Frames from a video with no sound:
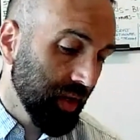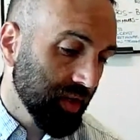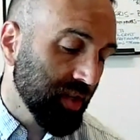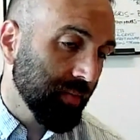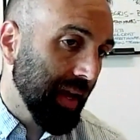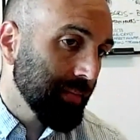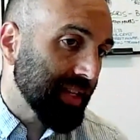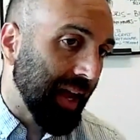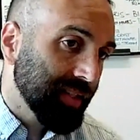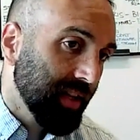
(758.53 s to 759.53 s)
sometimes
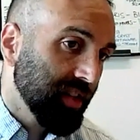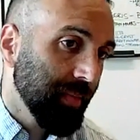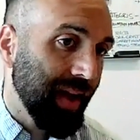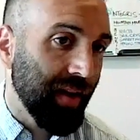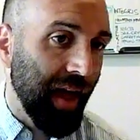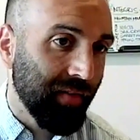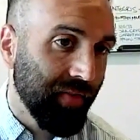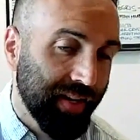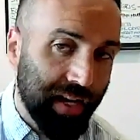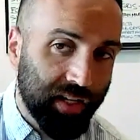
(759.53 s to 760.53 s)
stock sales could be
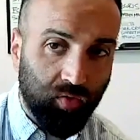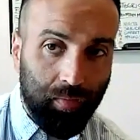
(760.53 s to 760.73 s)
advantageous from